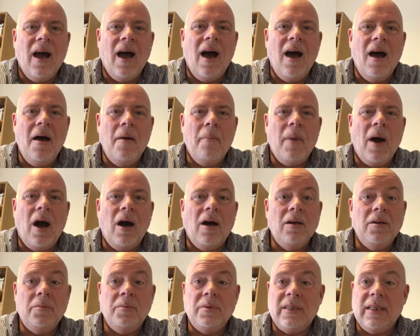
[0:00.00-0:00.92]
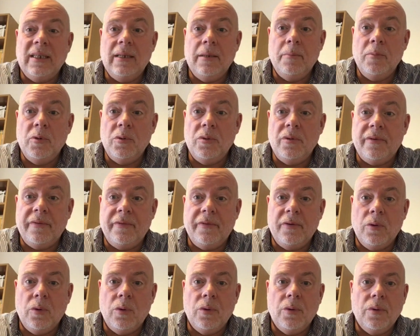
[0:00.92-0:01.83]
I was in the mood
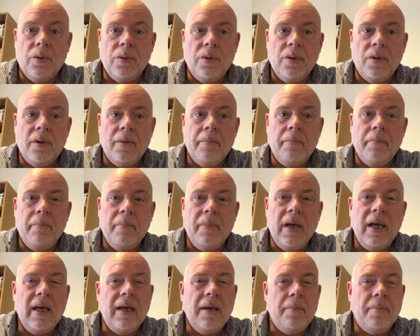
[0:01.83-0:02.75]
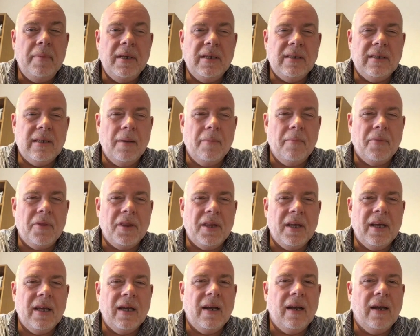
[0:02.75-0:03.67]
for maybe
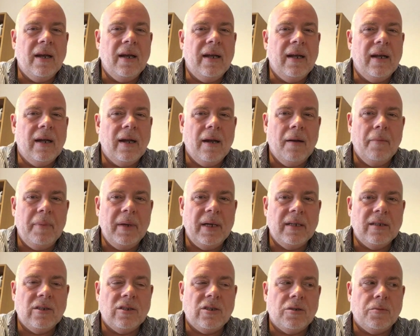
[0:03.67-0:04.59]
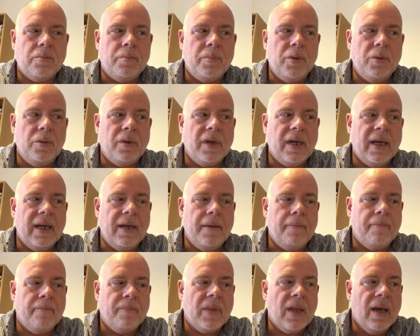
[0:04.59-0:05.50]
something a little bit spooky.
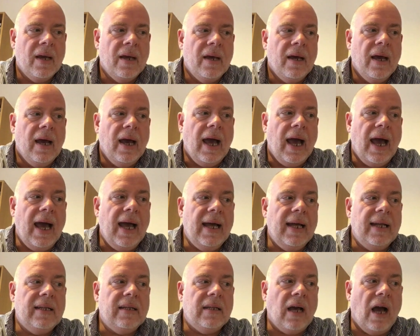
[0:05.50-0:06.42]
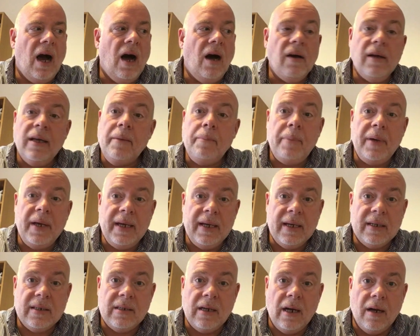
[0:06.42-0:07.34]
And I
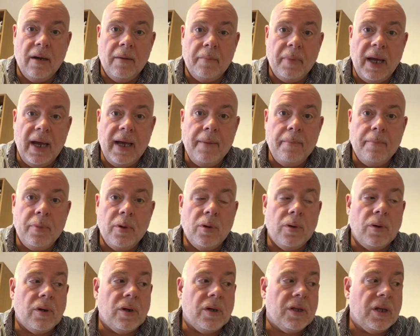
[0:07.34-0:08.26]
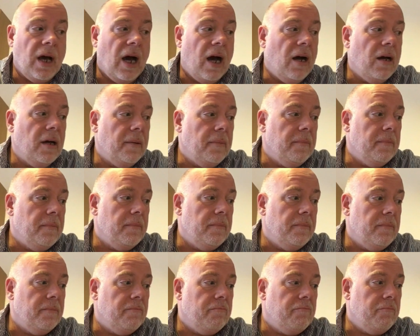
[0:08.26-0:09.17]
picked up a book that
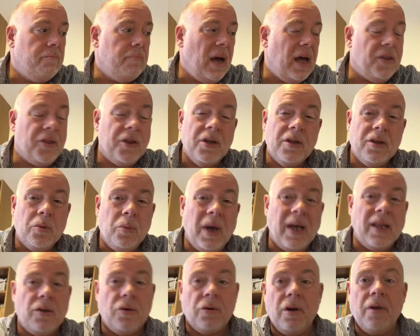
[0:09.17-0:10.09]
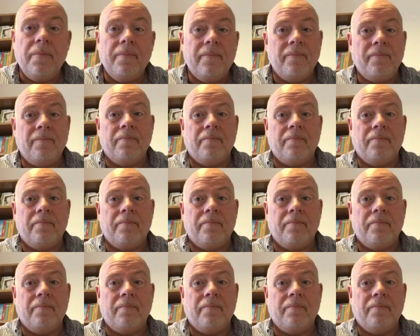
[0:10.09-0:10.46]
I'm about a third of the way through,